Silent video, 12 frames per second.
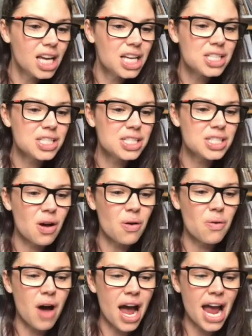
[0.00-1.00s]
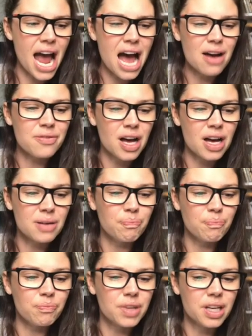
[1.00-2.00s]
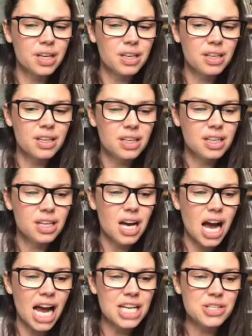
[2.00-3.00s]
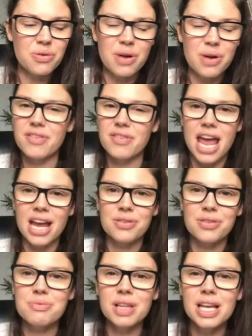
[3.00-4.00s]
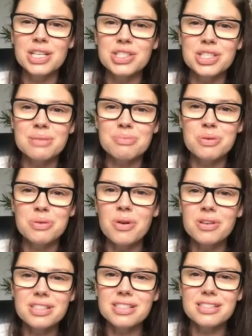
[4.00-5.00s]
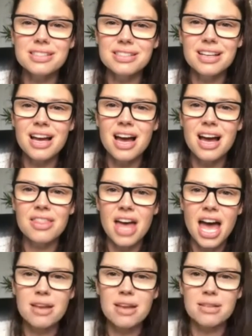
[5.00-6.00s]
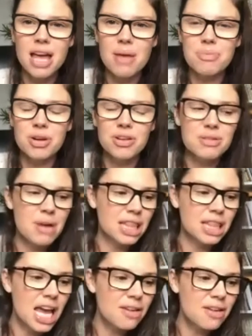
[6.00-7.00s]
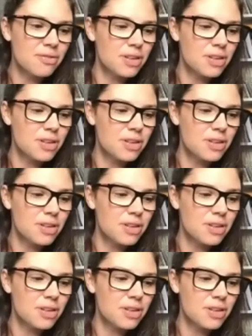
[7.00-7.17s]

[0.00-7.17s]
So I have, I don't have an angry relationship towards, that period of my life.